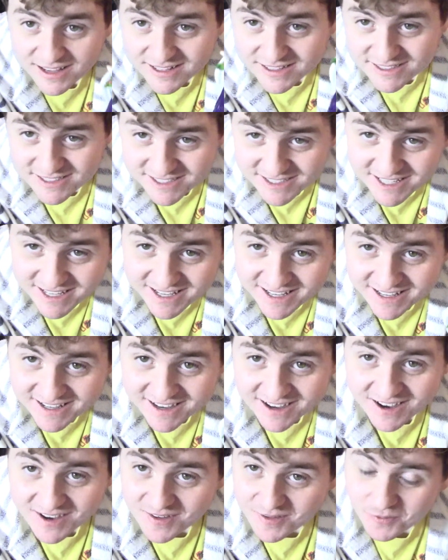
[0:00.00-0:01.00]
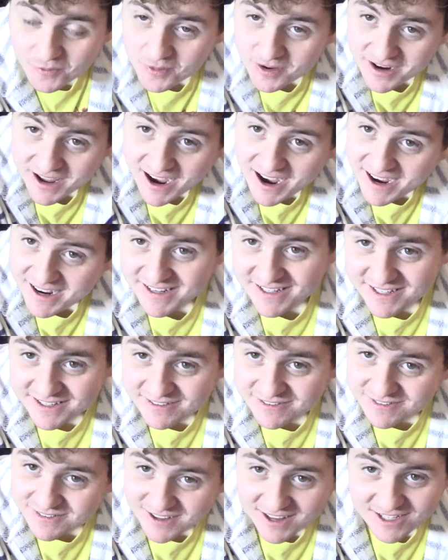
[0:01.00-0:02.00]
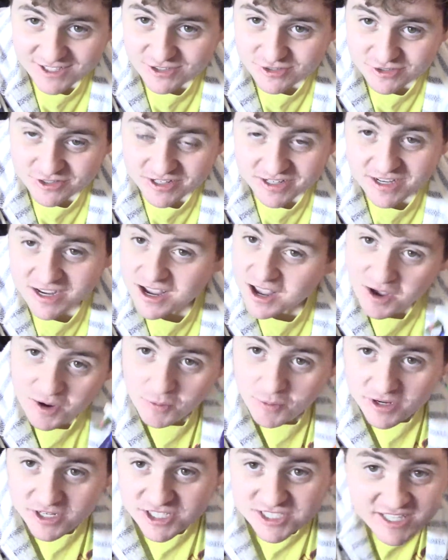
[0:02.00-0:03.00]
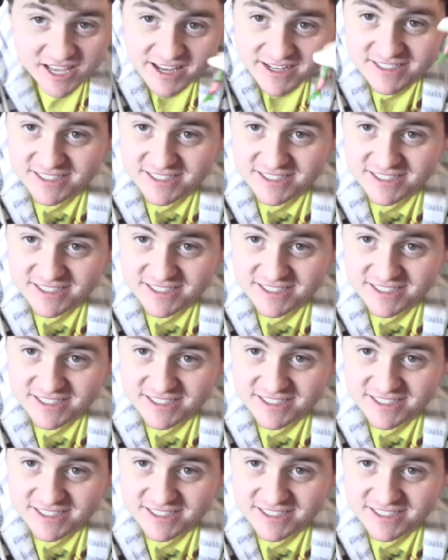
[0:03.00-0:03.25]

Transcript: See, when I did Flesh Freak, we just had a